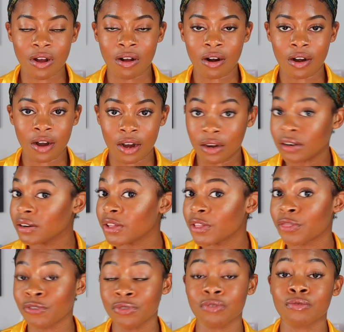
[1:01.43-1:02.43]
are
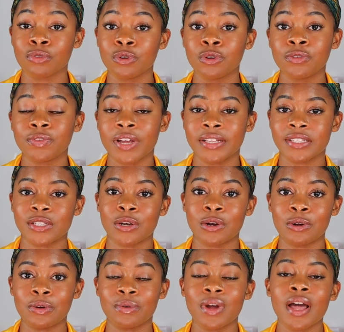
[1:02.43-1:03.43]
through the roof, and
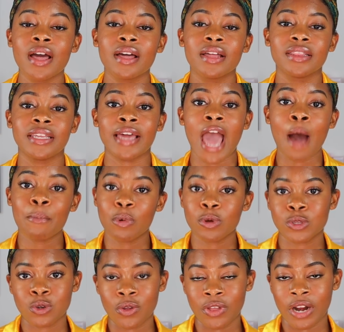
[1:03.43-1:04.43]
so the Apple
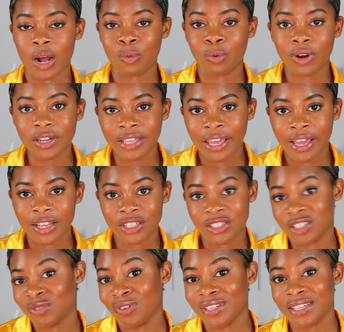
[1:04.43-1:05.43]
store that I work at
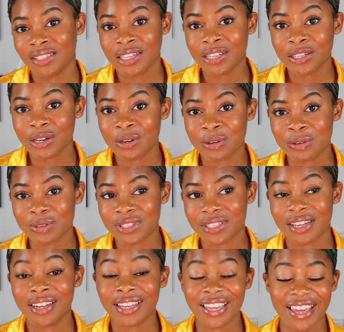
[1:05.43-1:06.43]
just recently closed
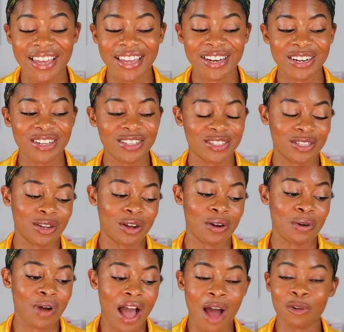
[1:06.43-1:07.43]
again,
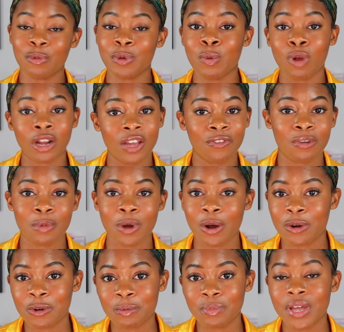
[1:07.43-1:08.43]
so I will be working from
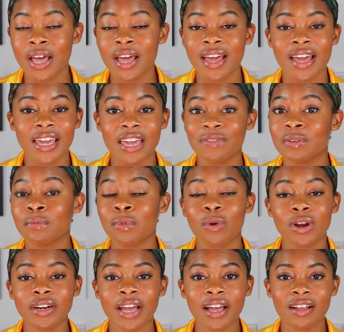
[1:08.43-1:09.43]
home even
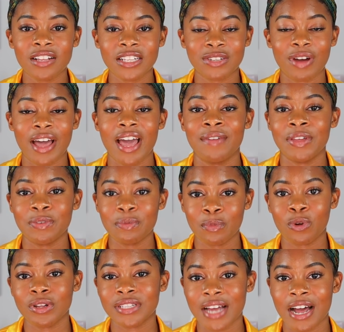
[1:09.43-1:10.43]
more now, so I have even
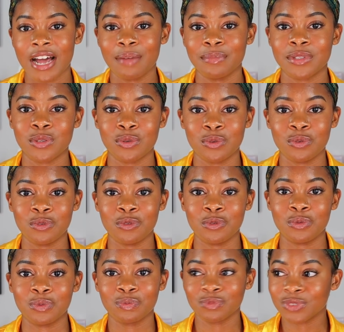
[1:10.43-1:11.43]
more time
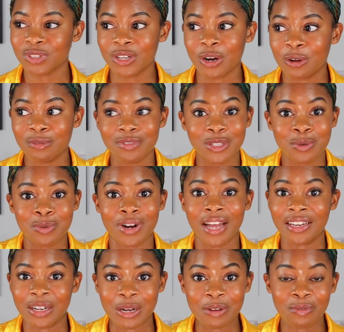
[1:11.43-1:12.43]
to, you know, do what I
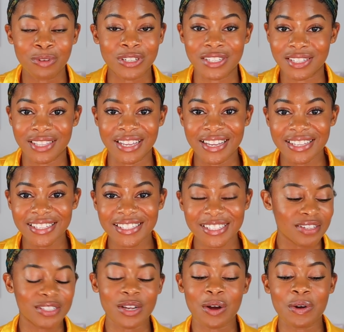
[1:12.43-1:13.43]
love, which is this.
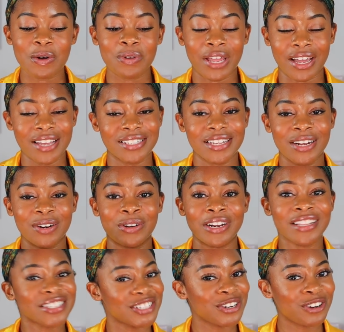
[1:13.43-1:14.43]
So like I said, on
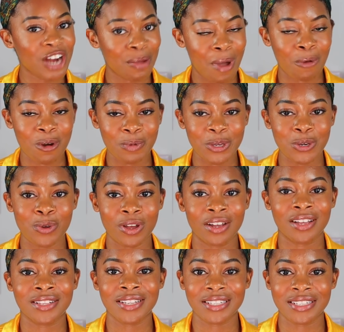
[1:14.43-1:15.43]
Instagram I will be doing a
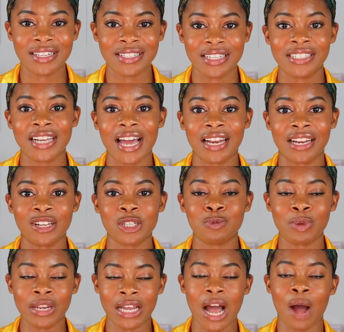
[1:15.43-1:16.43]
consistency challenge,
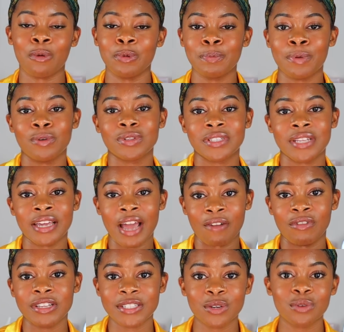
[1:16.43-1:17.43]
meaning I will be posting
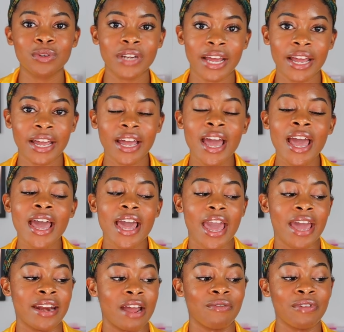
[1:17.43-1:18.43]
every single day,
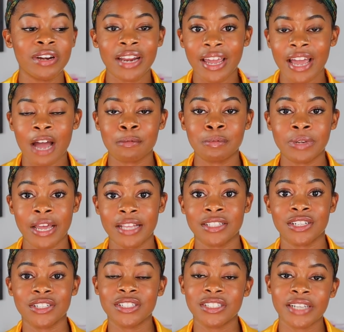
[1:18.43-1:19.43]
and every day I plan
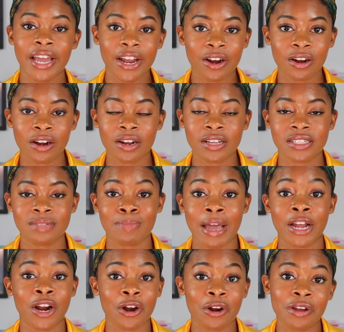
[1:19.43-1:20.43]
to share my
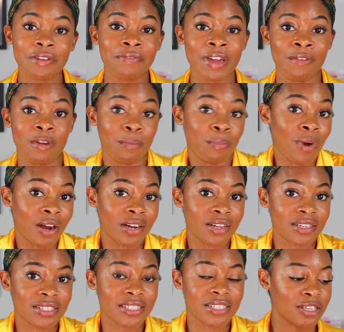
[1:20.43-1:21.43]
current favorite
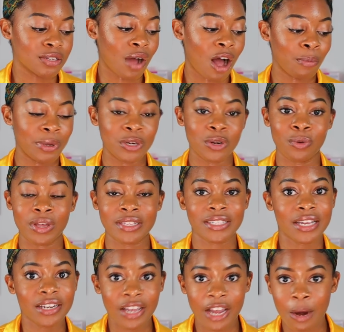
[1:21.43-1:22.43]
products. So I'll be doing
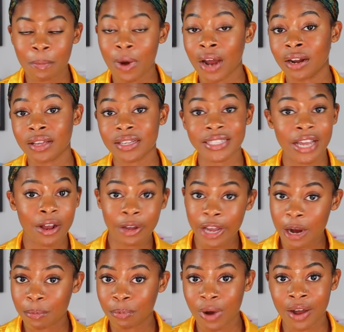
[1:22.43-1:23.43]
skincare products, hair
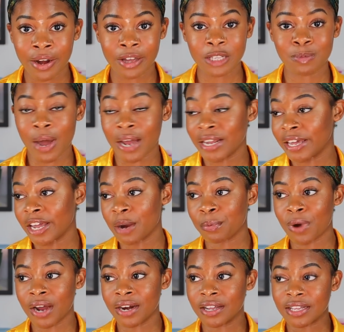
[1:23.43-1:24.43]
care products, body care
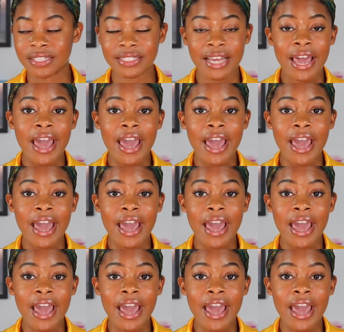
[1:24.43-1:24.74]
products,